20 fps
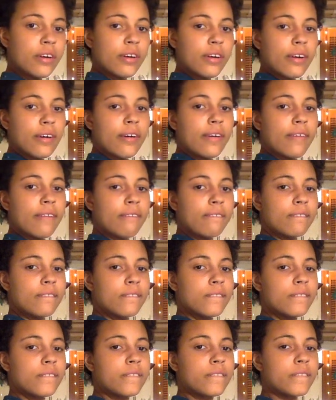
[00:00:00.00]

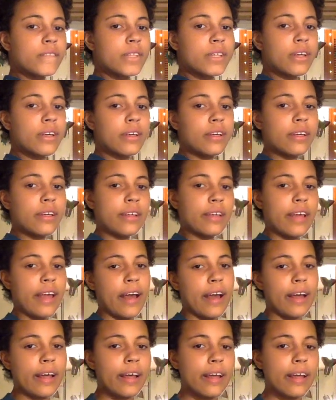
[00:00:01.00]
Yeah,